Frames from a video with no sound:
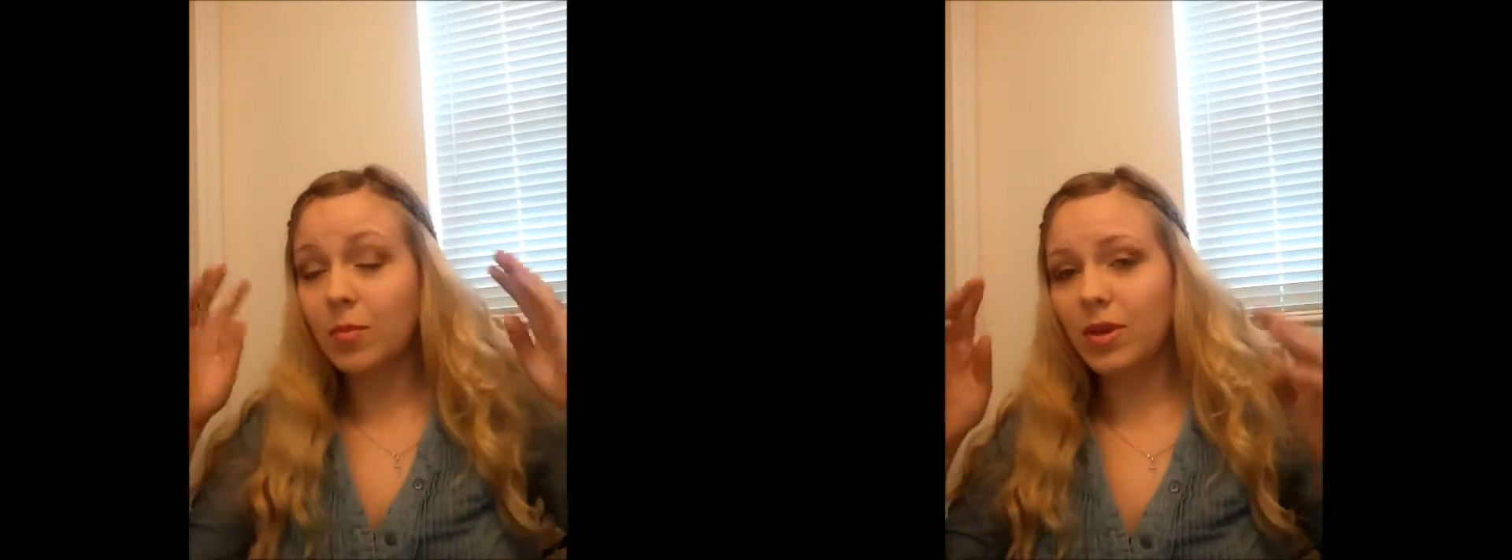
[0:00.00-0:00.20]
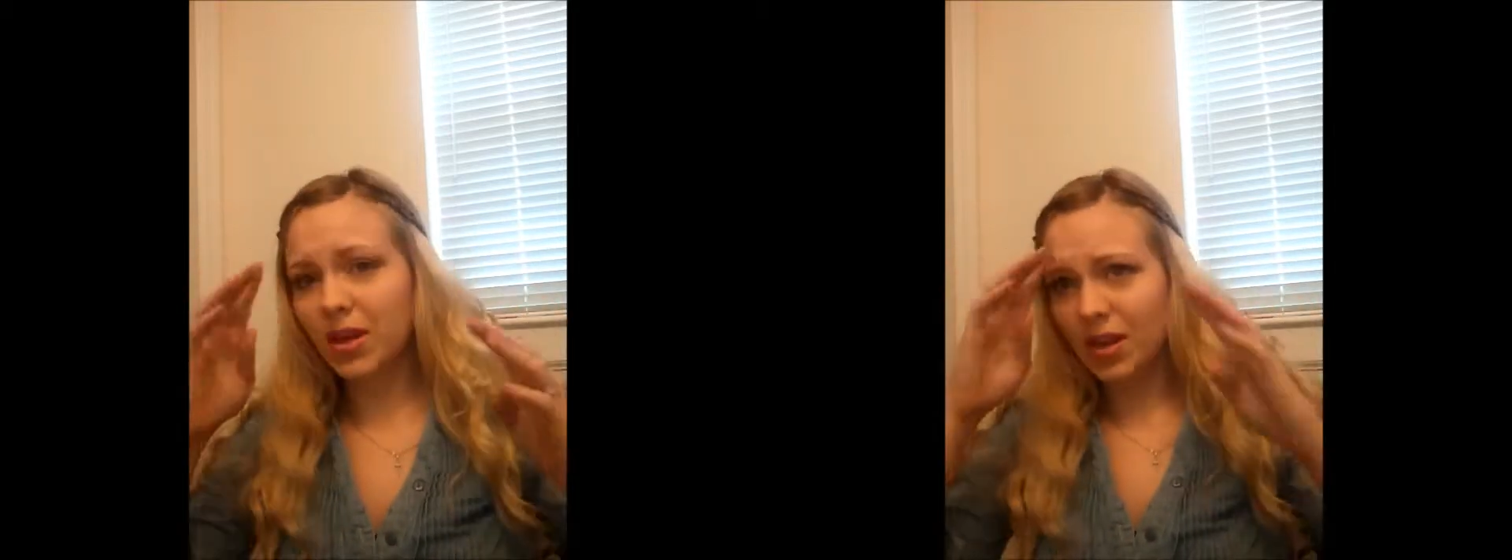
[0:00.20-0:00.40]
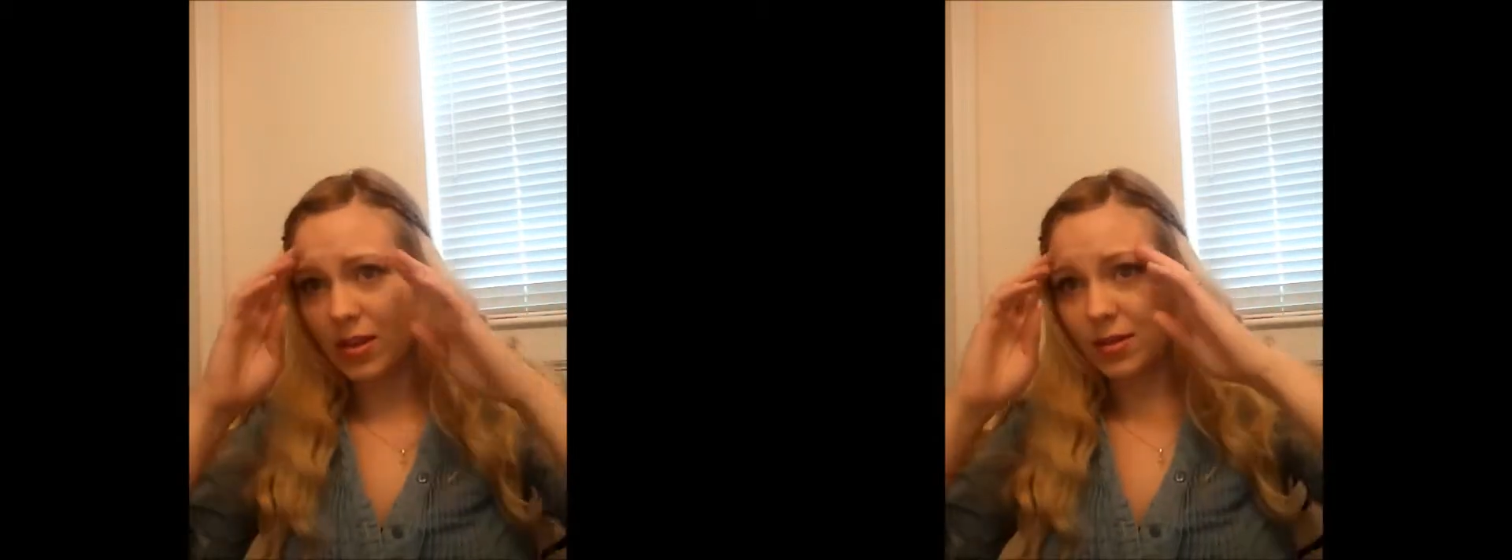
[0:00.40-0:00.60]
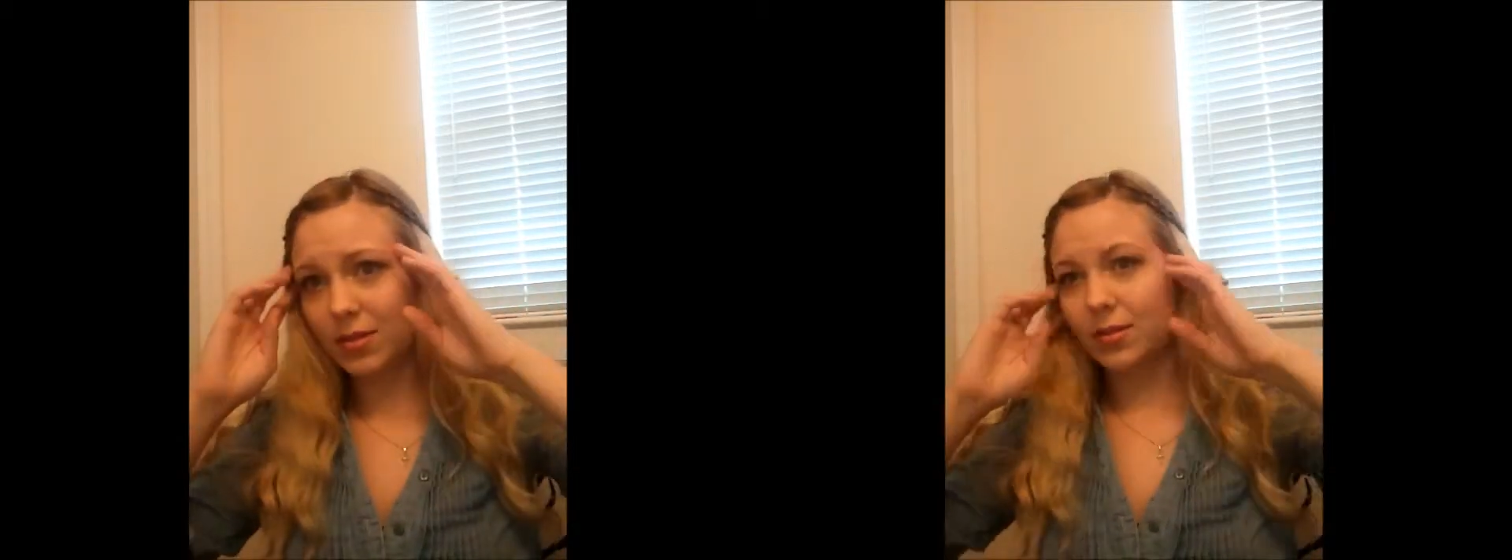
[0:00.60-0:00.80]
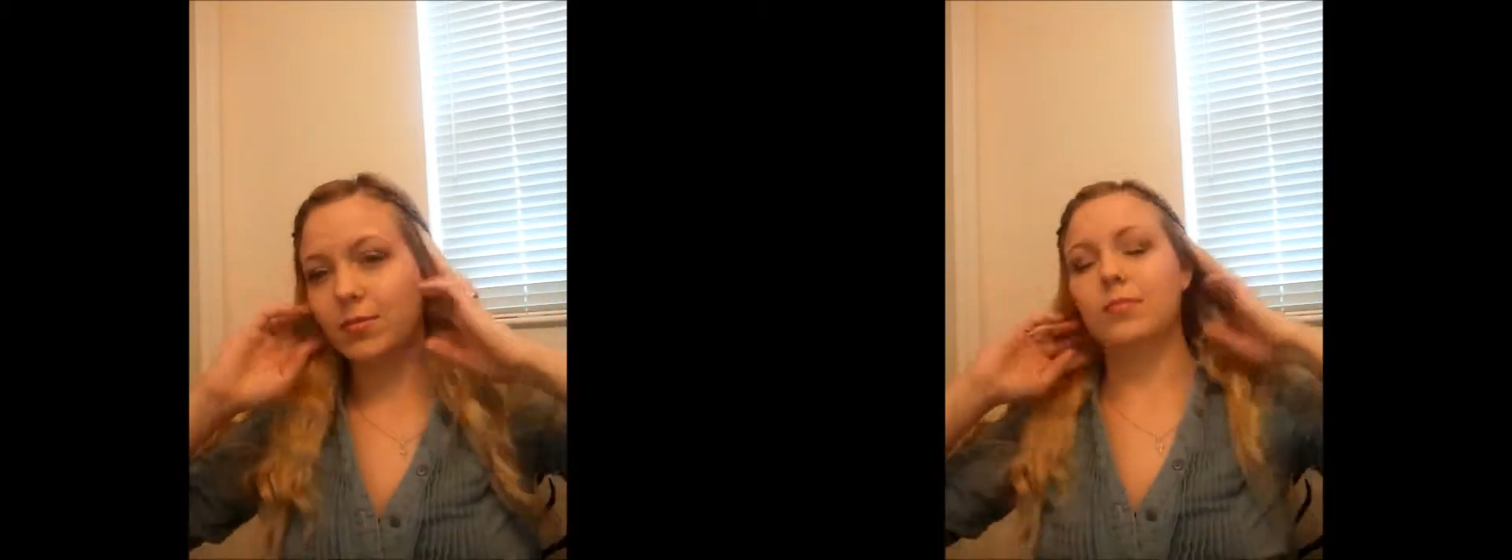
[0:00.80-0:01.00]

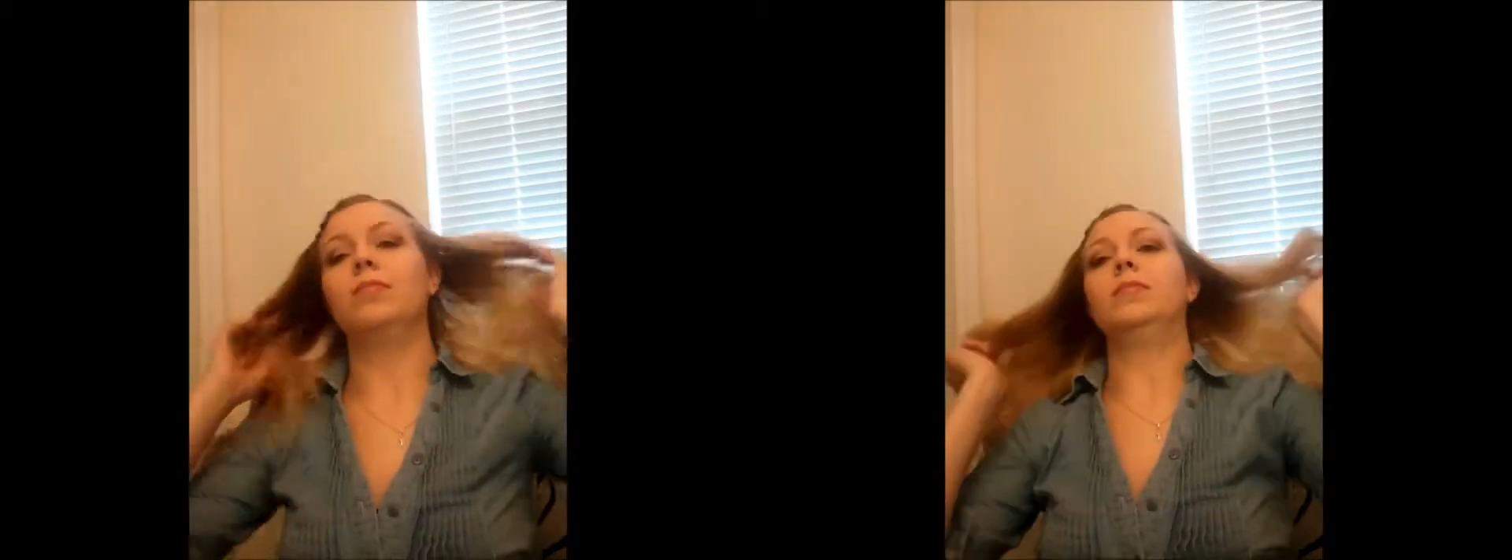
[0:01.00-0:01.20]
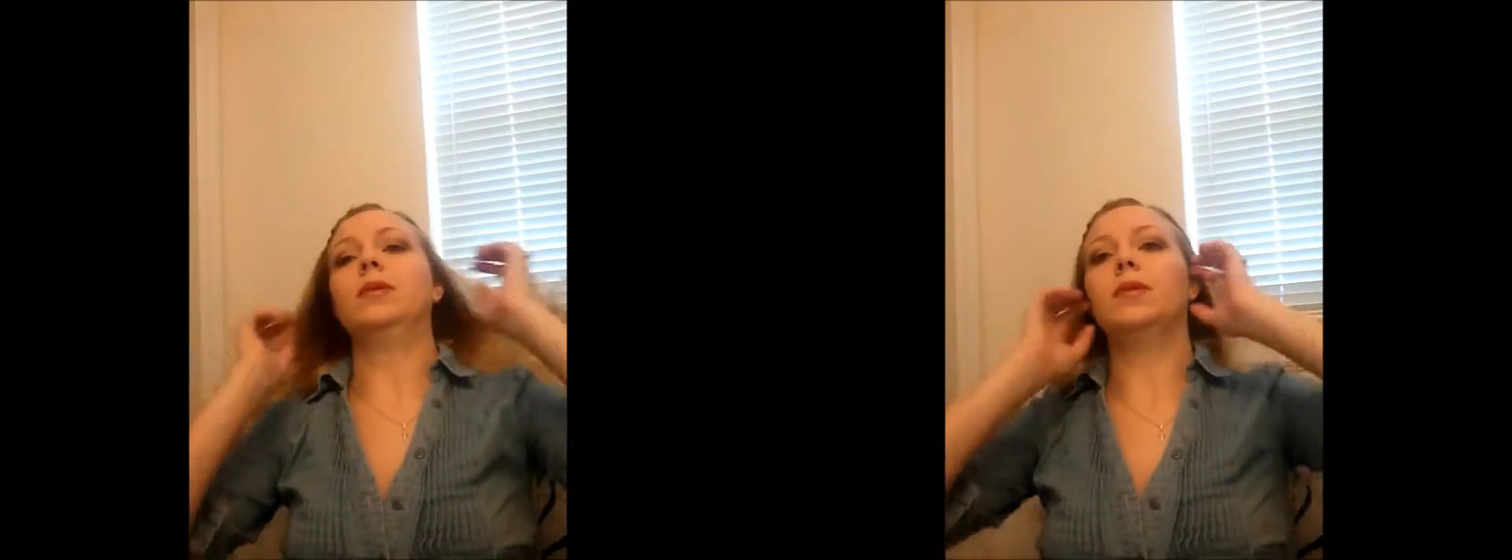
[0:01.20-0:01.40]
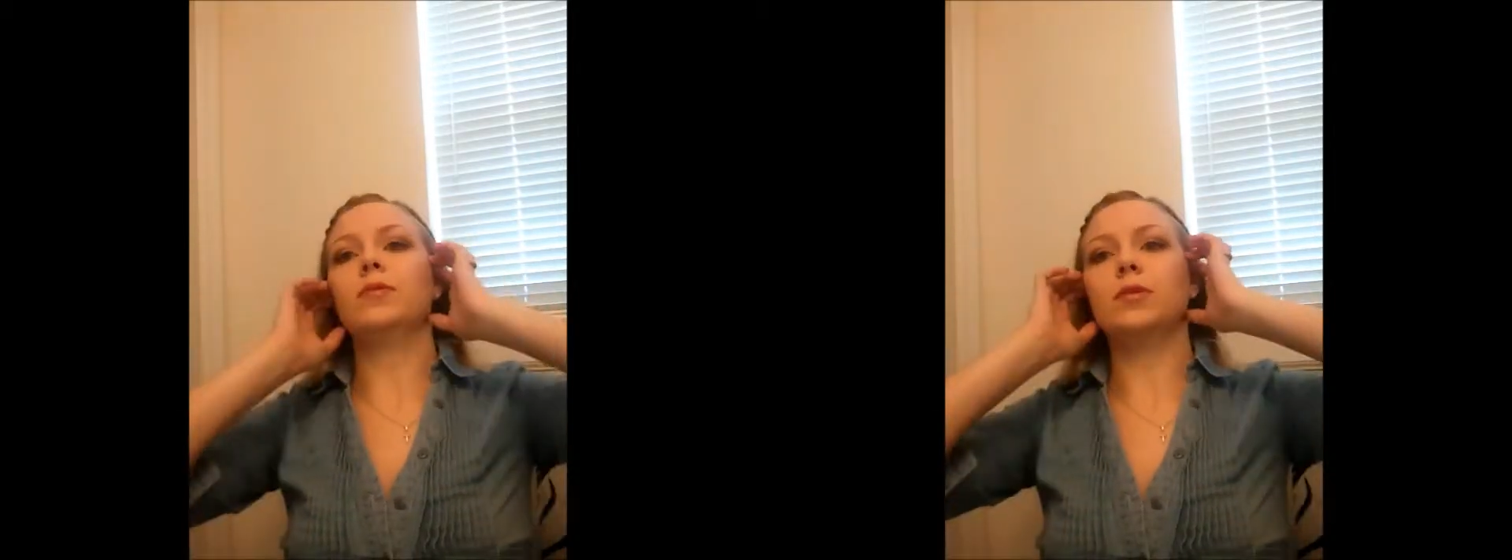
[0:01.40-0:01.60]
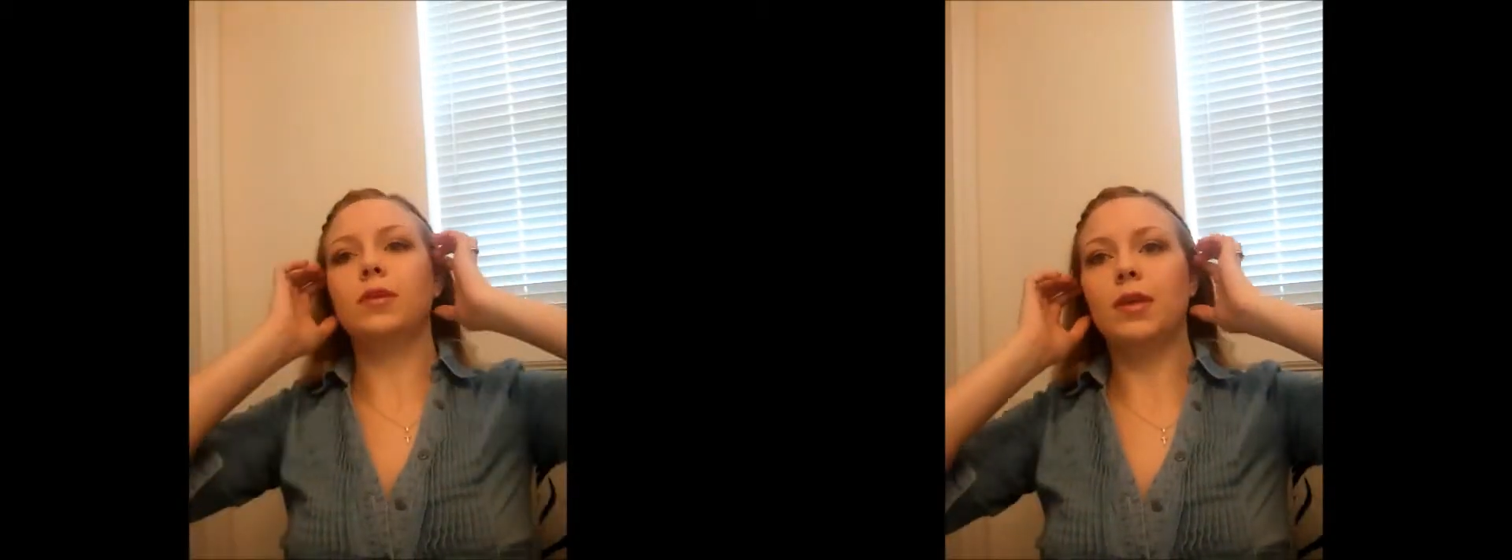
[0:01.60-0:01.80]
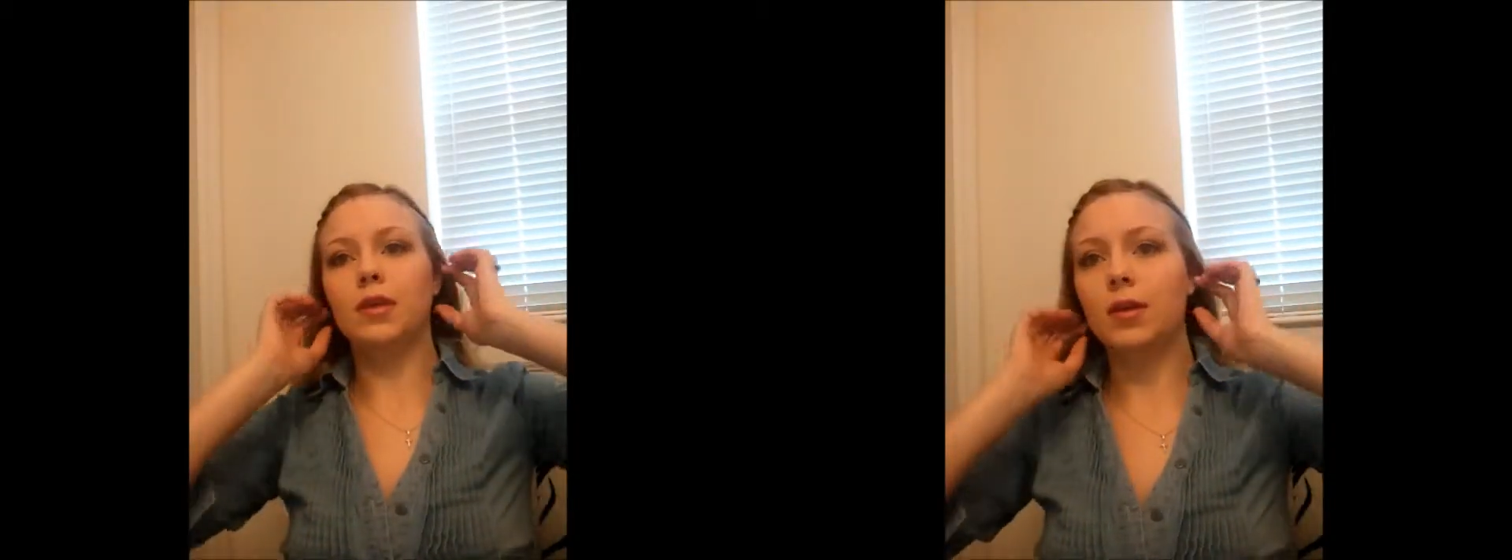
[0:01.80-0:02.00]
because I don't
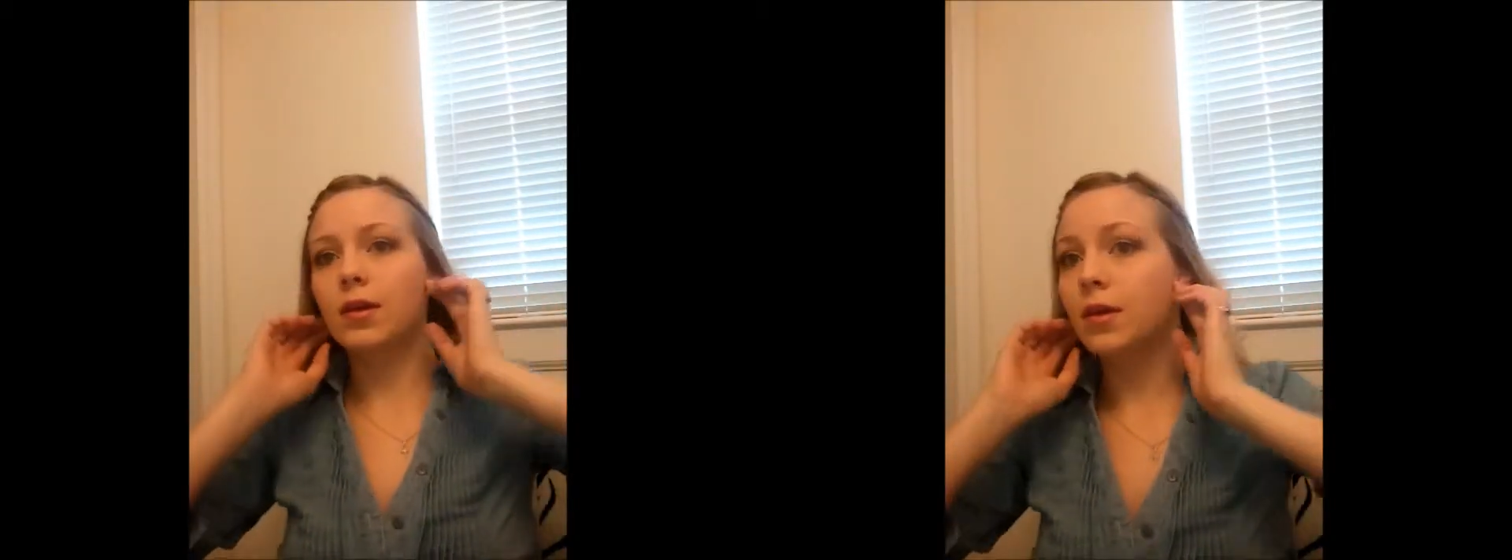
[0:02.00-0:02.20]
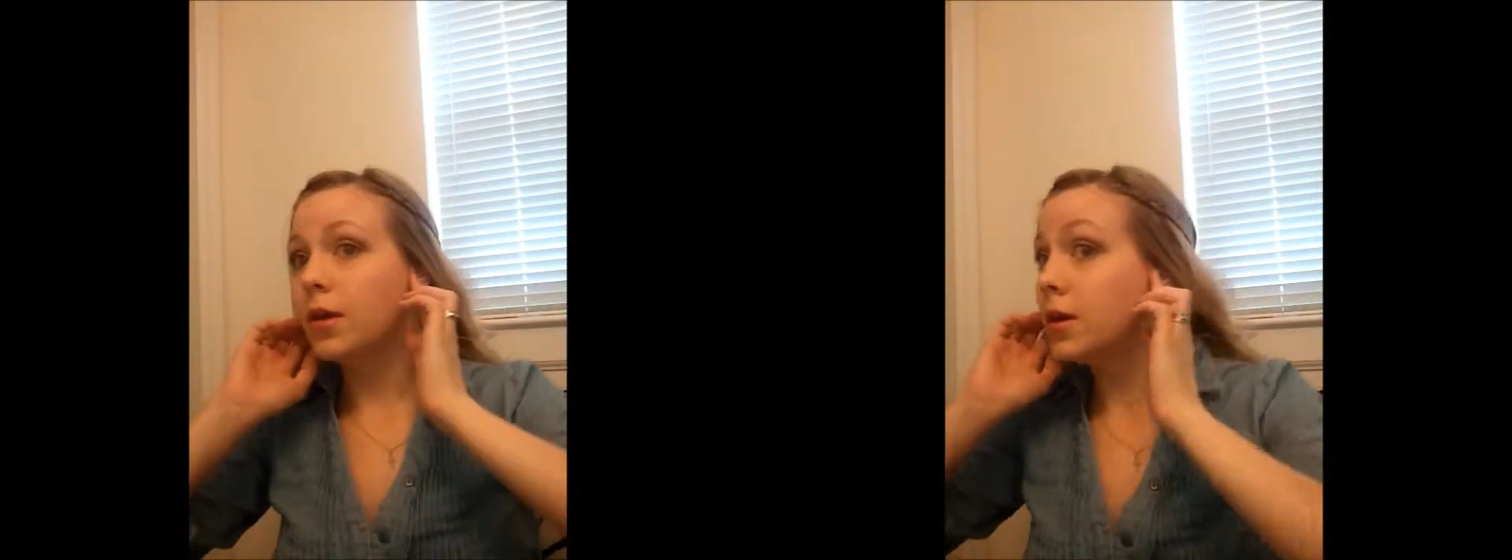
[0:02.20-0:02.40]
really like it.